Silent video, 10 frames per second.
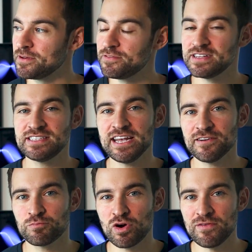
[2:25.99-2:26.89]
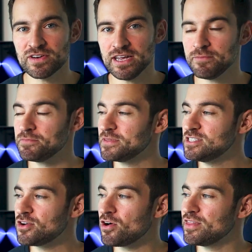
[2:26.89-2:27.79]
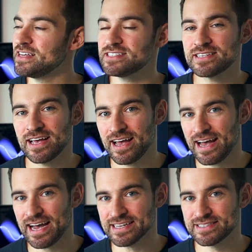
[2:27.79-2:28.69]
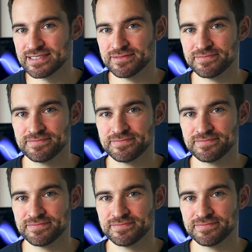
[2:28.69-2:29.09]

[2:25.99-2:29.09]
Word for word: For the sake of brevity, let's call this S.